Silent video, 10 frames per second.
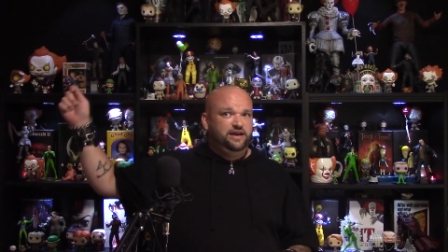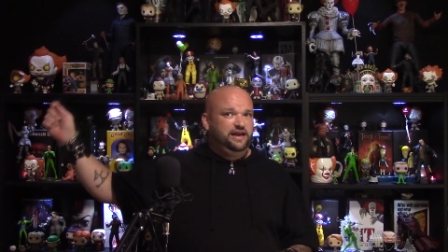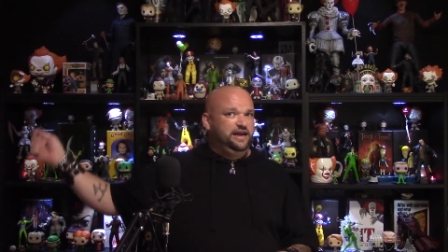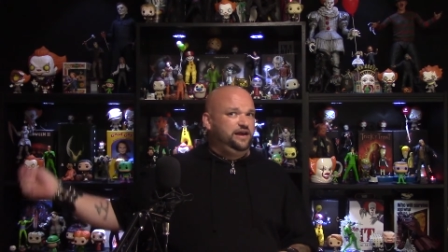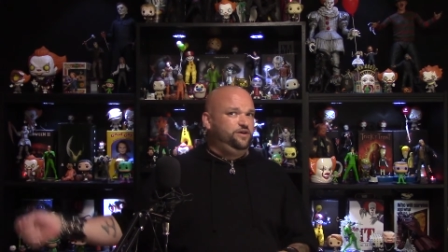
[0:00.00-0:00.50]

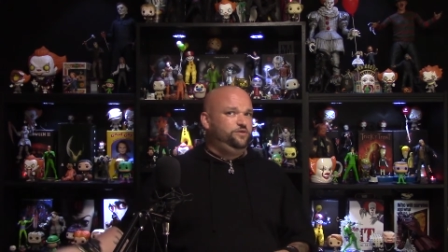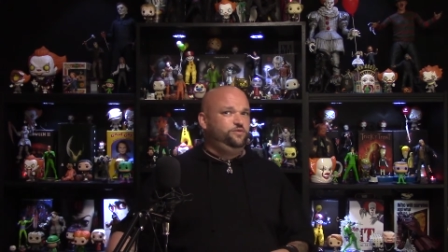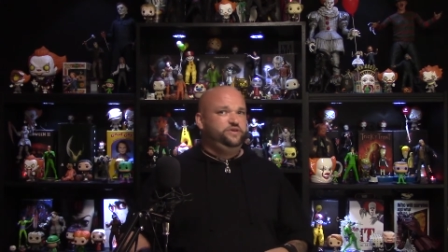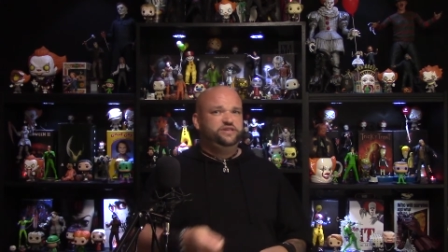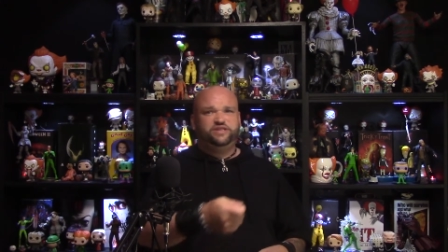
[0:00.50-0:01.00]

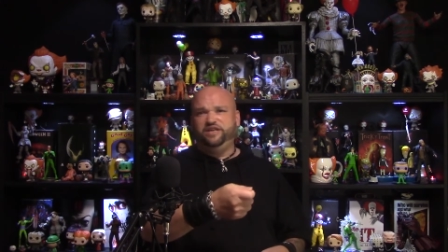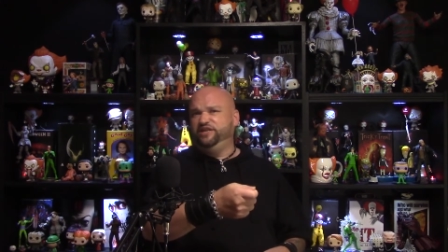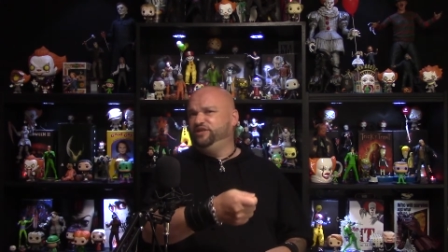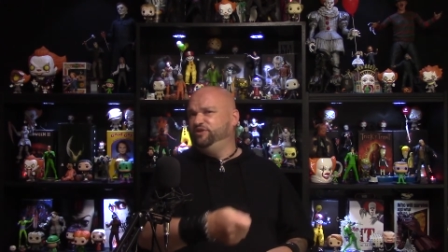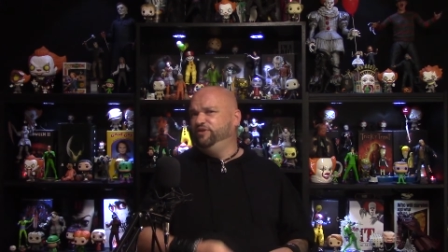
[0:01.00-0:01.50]
how is
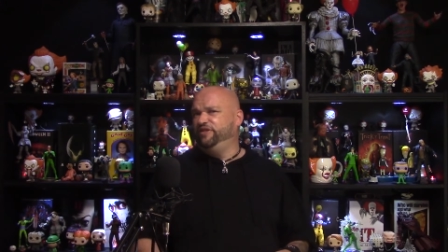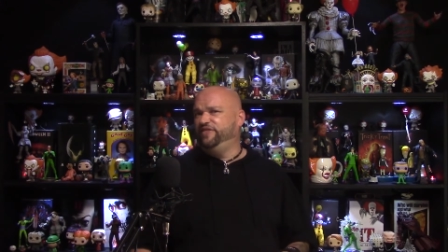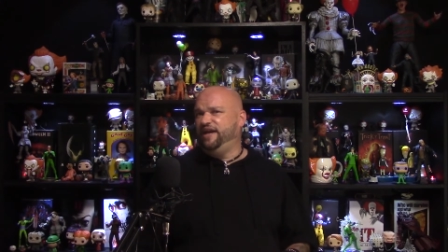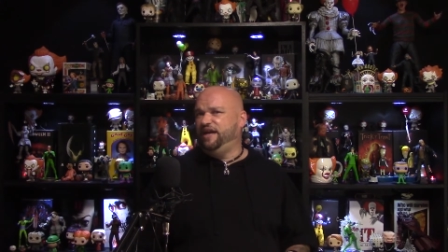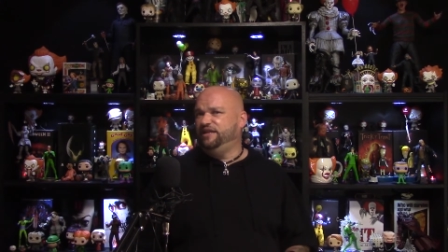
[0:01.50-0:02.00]
he doing
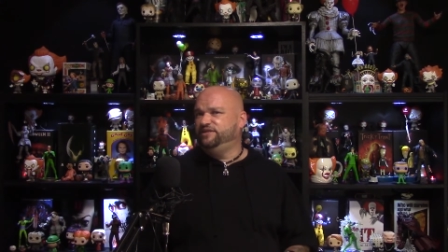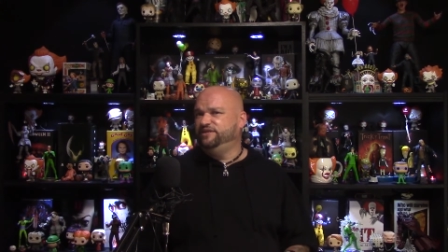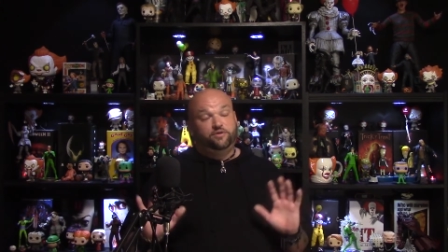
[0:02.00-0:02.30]
that?